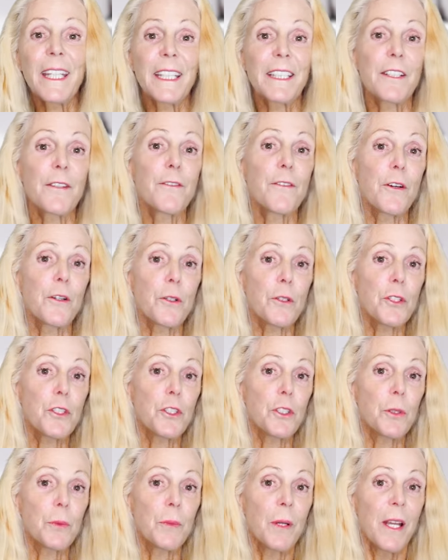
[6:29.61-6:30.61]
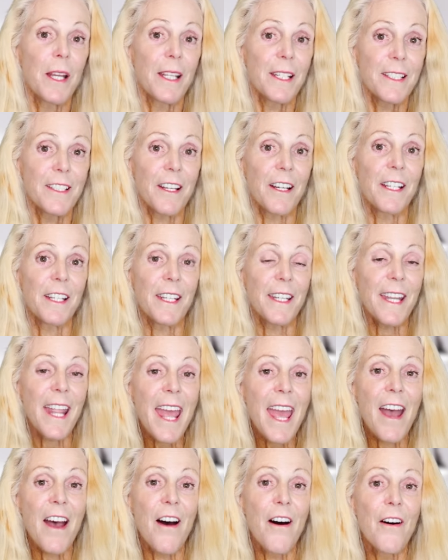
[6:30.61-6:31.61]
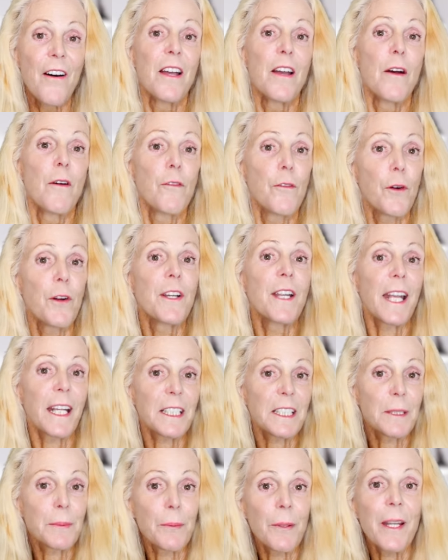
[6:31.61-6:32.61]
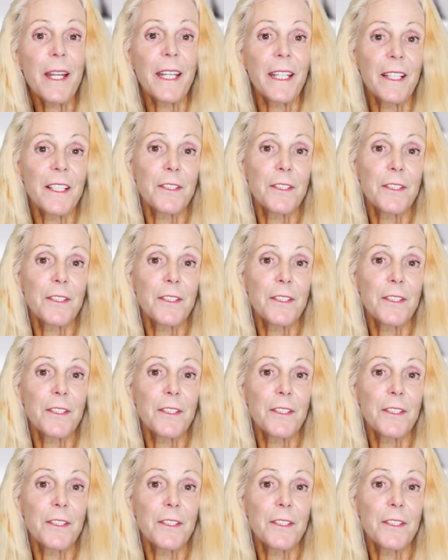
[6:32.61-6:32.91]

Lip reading: get the photo shoot done now for next spring.